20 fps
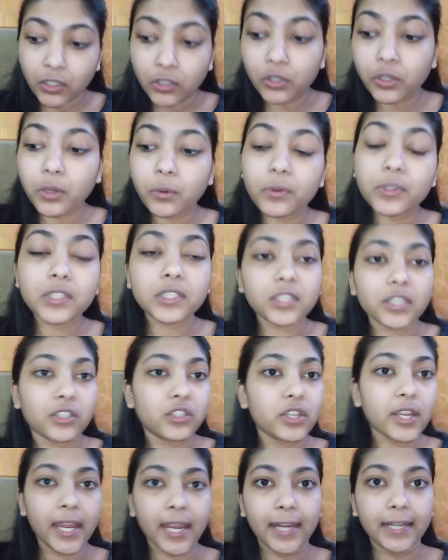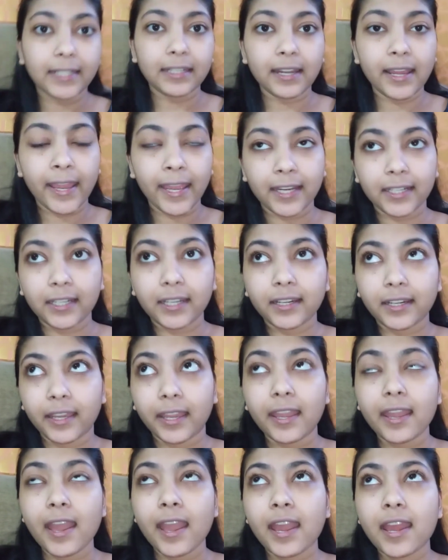Today was such a hectic
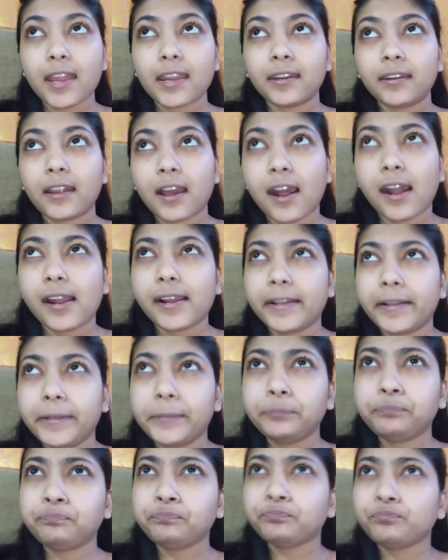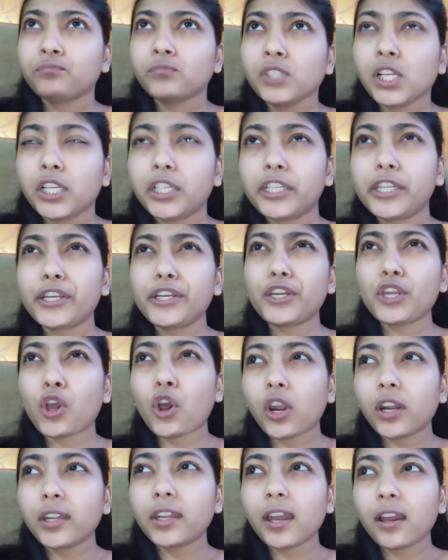day and I did
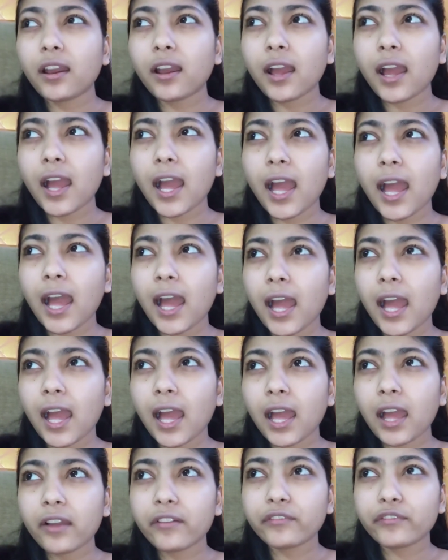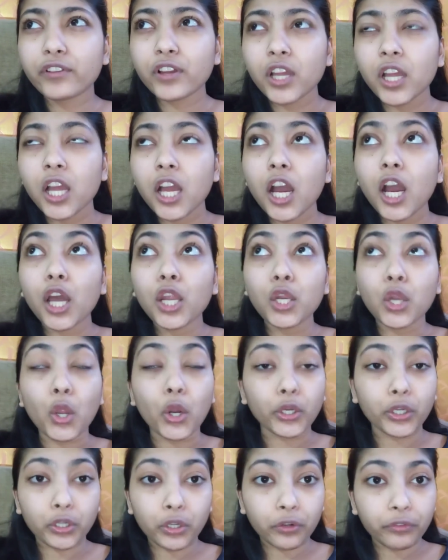not have a
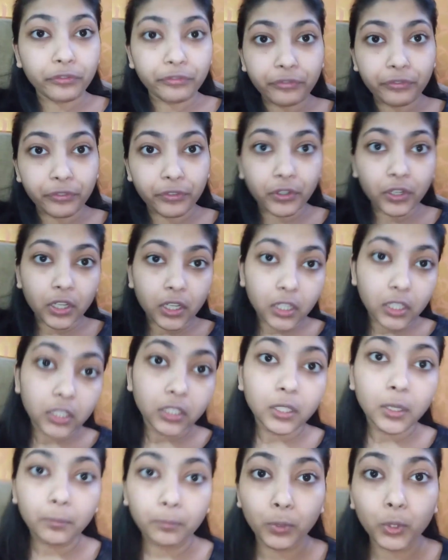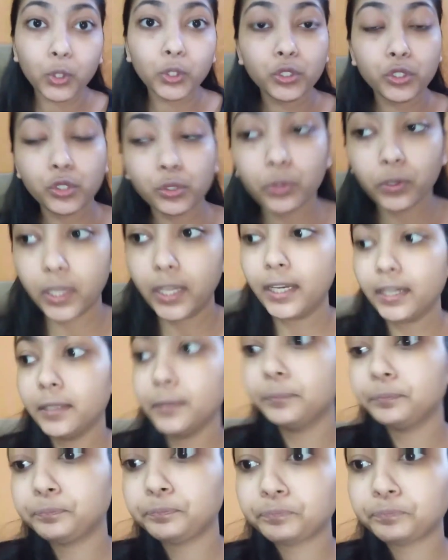lot of book to read.